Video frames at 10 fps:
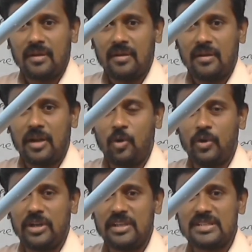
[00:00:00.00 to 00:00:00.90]
Now
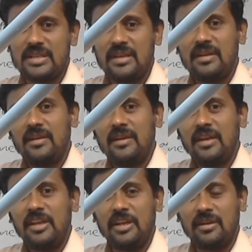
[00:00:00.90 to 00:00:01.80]
it is
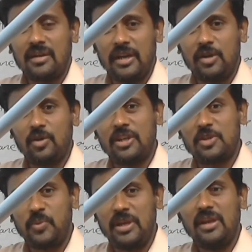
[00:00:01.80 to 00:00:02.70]
inclined to
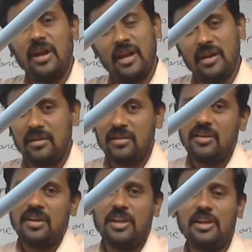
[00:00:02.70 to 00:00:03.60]
HP and
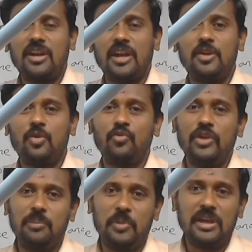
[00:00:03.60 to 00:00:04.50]
inclined to
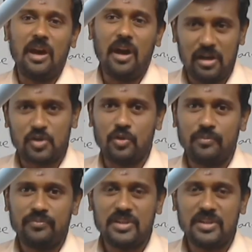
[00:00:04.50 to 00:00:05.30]
VP also.